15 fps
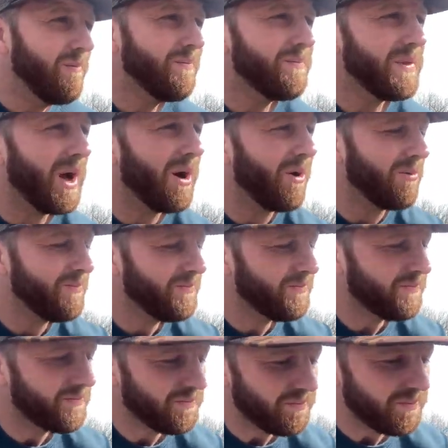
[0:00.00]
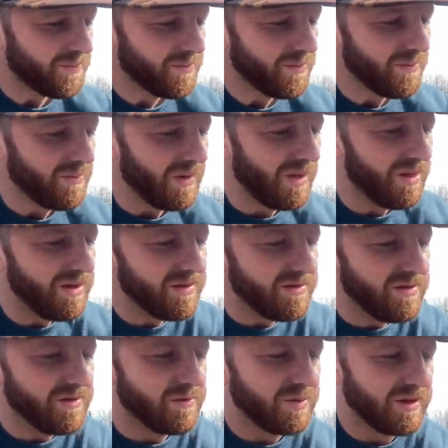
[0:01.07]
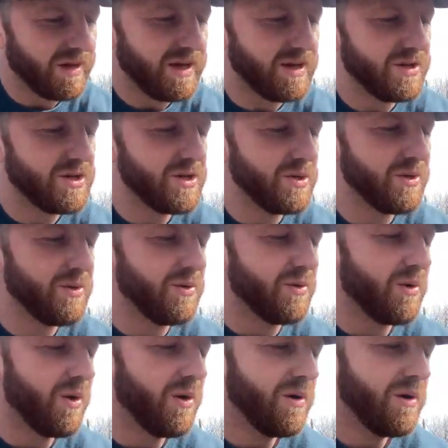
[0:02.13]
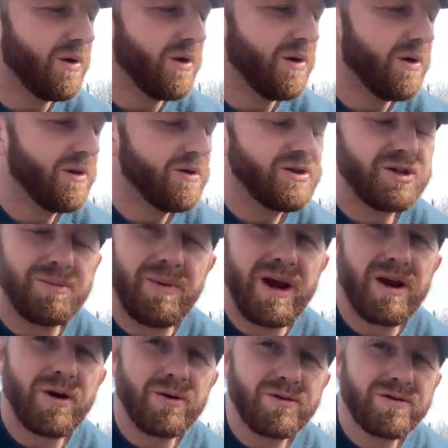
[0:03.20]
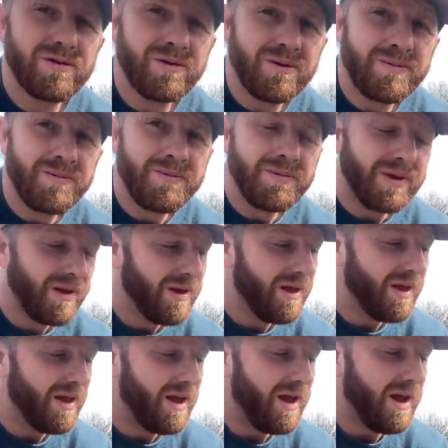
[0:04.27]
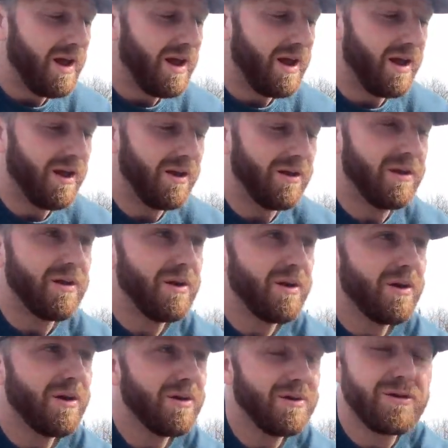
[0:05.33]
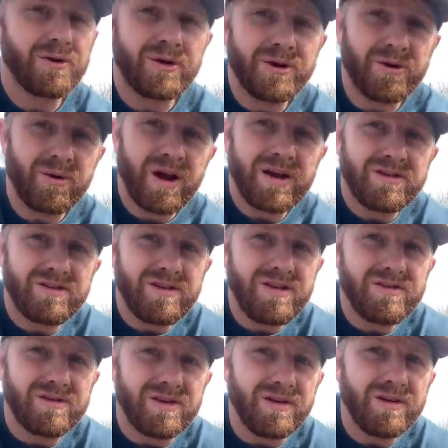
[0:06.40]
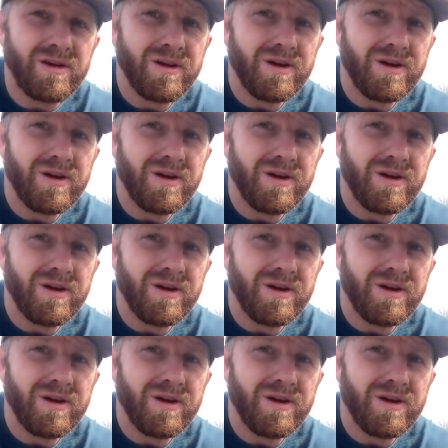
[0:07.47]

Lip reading: Now this is related to tomatoes, and during the right season